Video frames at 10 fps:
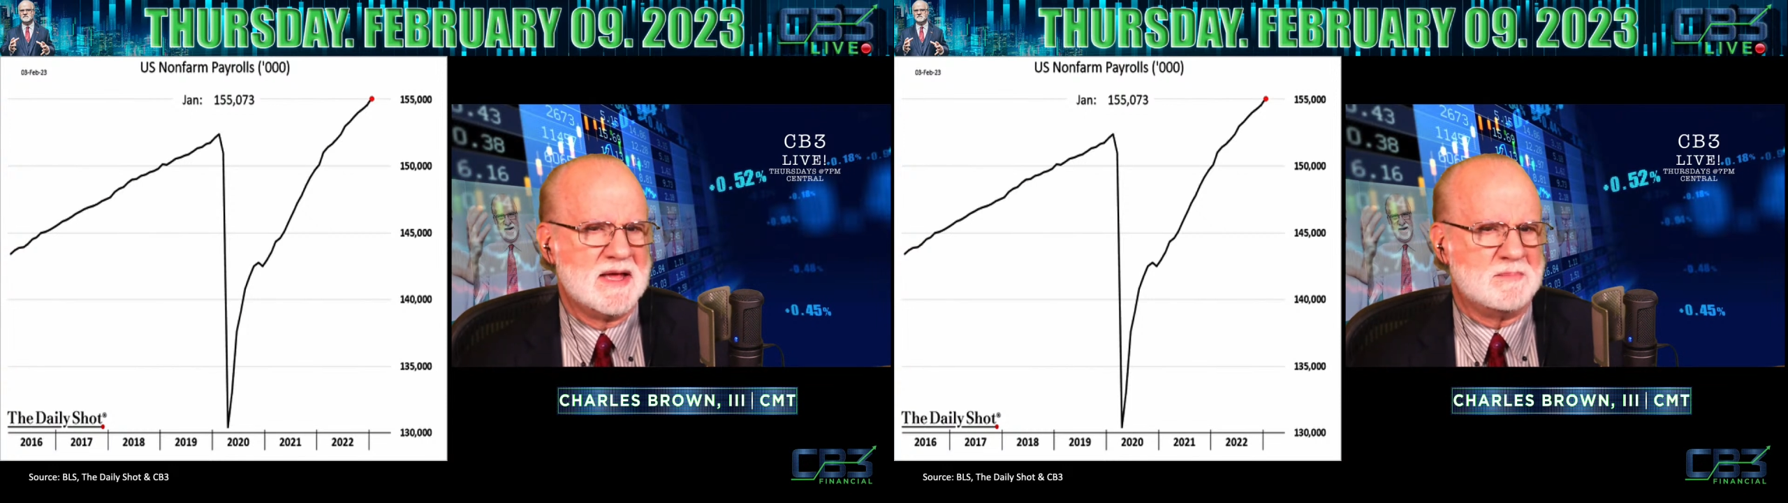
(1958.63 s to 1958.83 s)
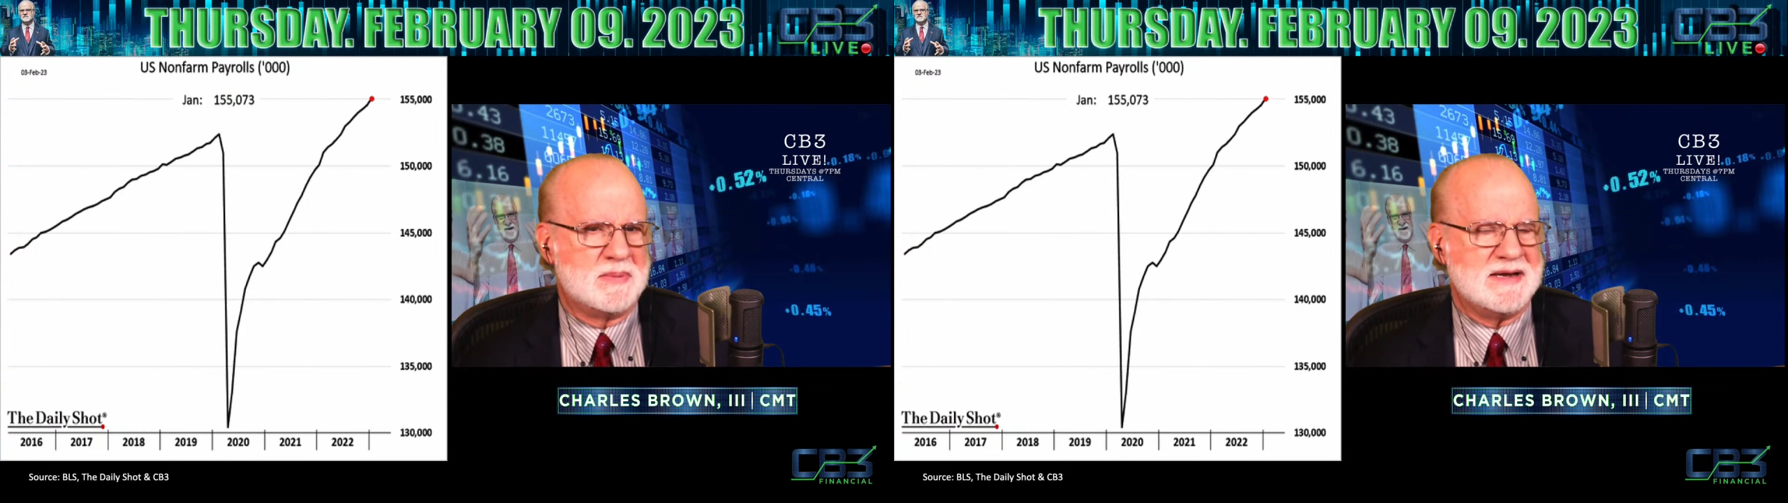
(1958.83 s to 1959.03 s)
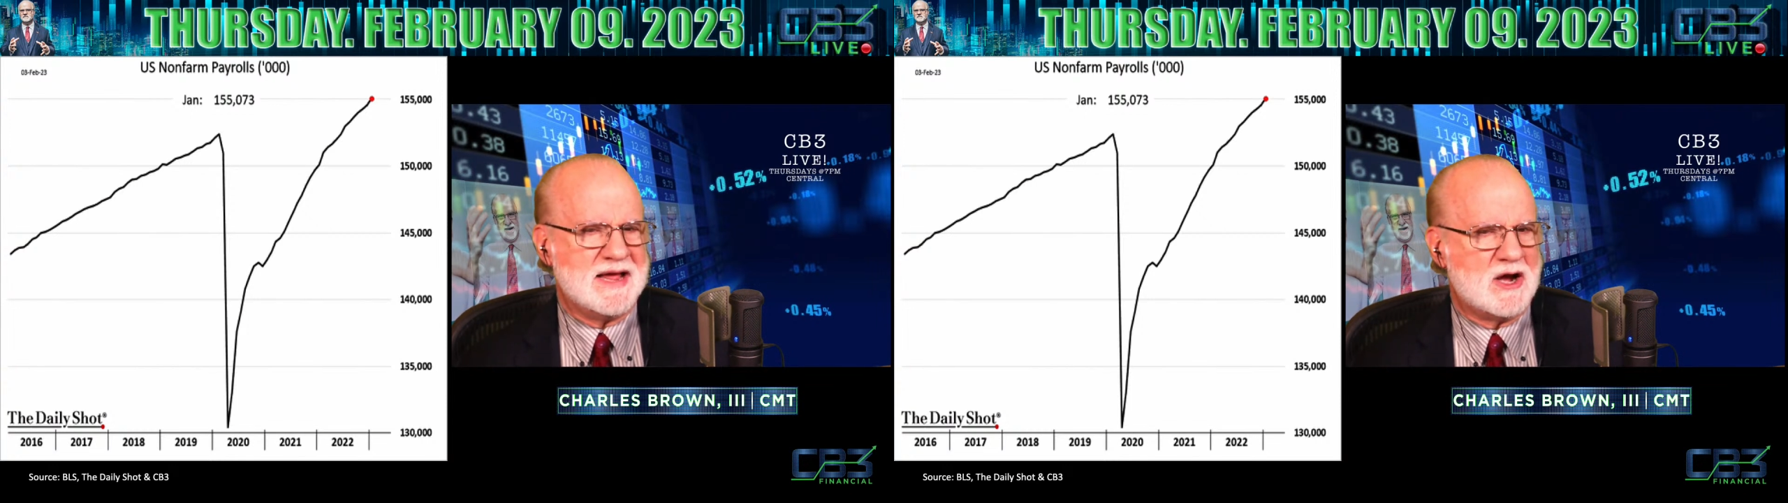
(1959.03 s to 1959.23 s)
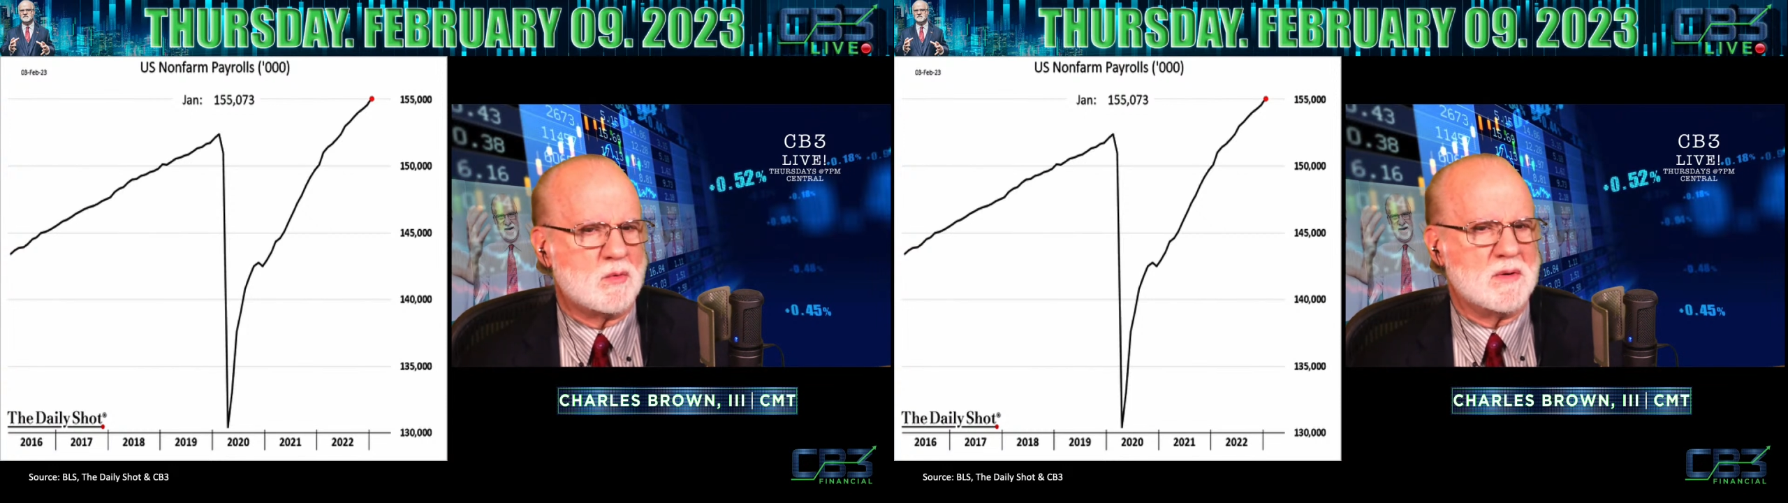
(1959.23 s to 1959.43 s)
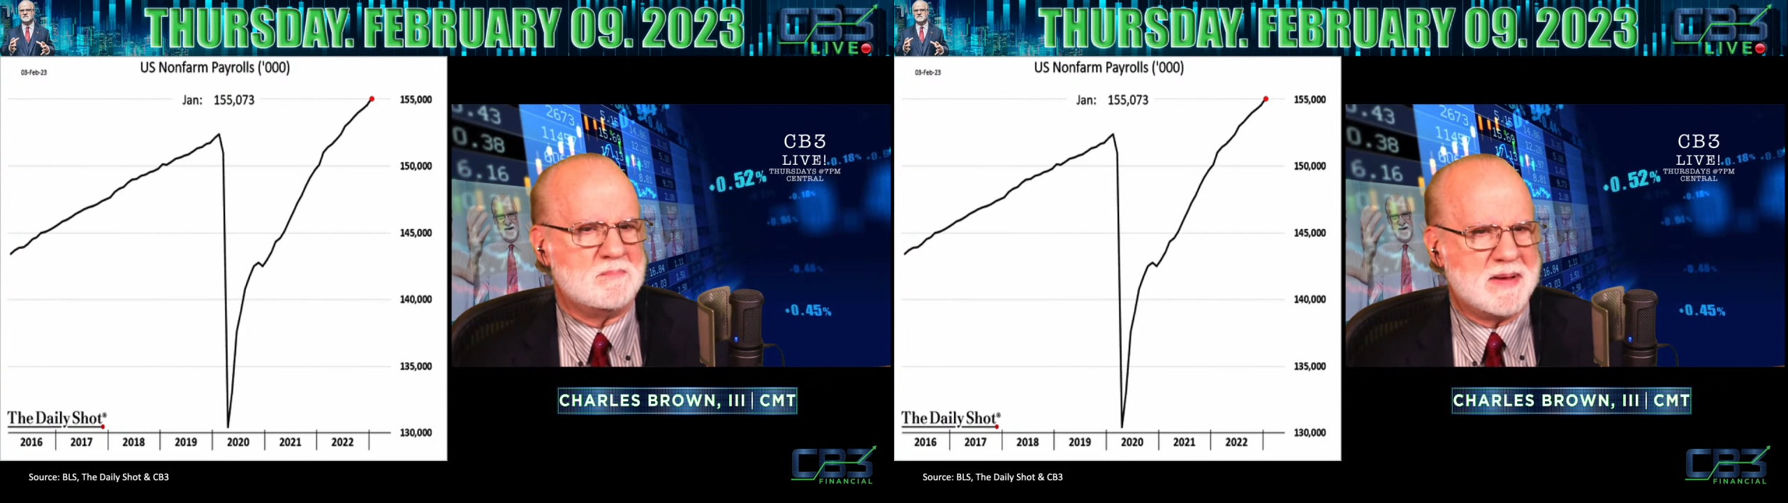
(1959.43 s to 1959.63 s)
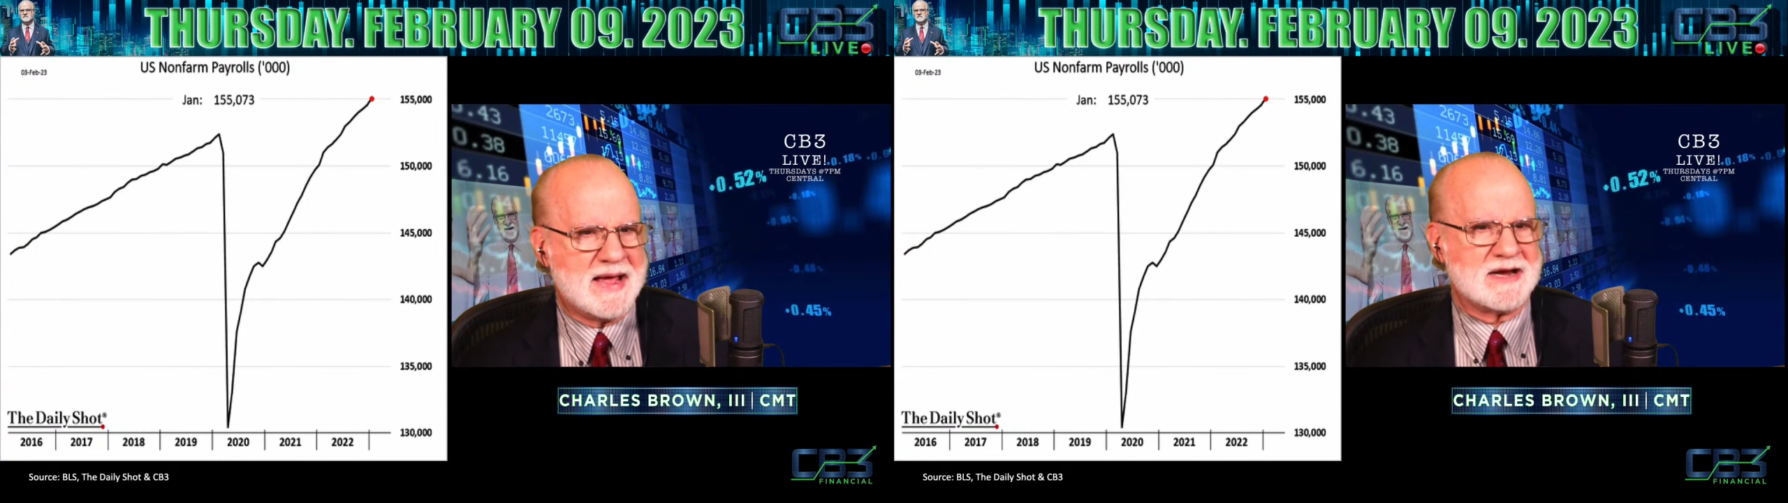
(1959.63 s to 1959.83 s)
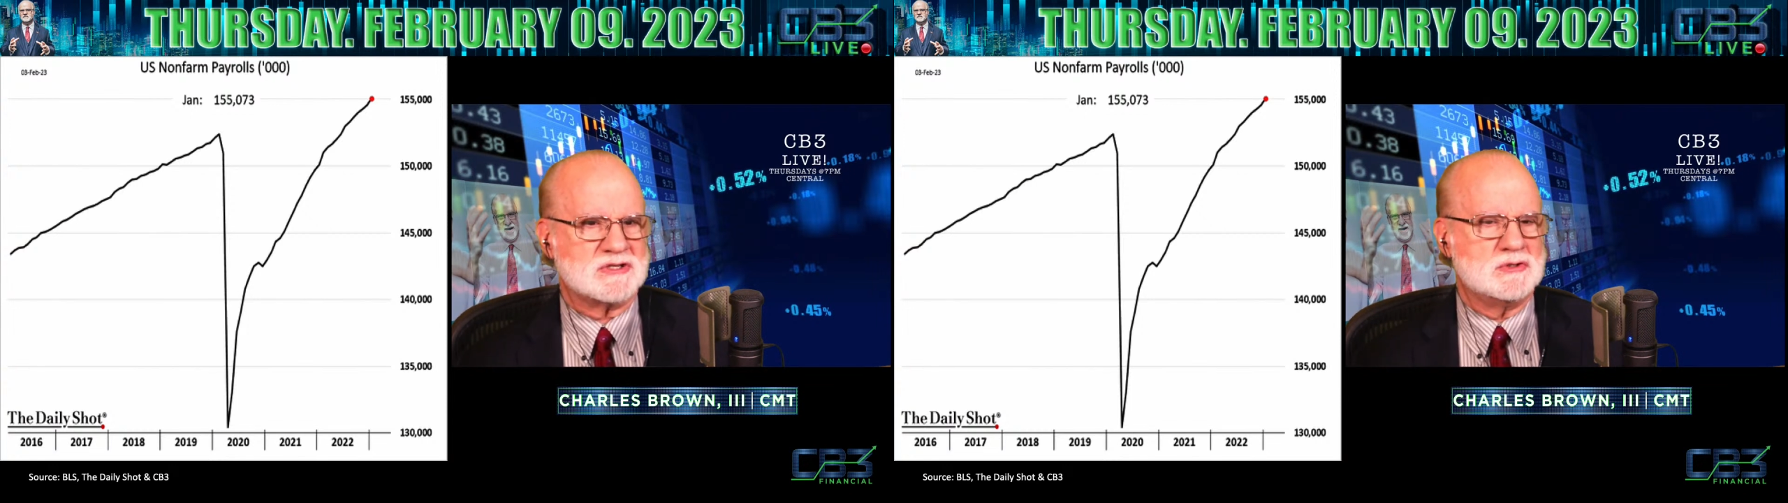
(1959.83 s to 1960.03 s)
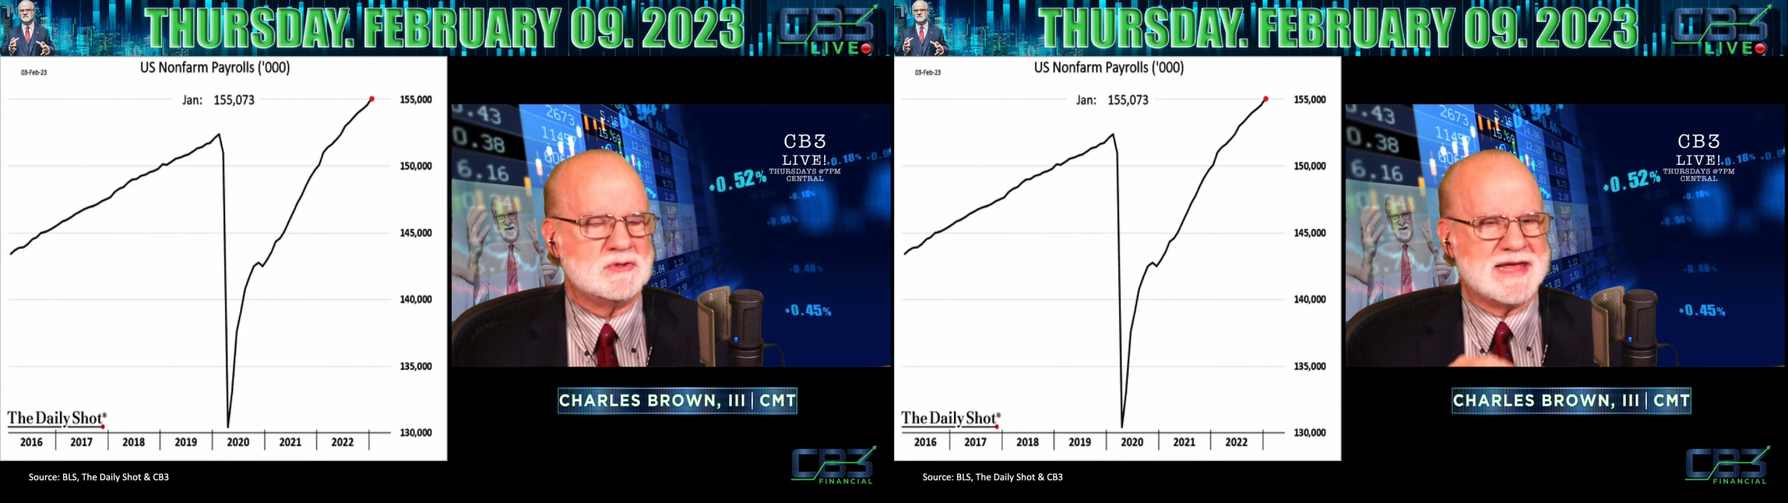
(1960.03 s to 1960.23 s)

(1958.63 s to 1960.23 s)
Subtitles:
But now we're back to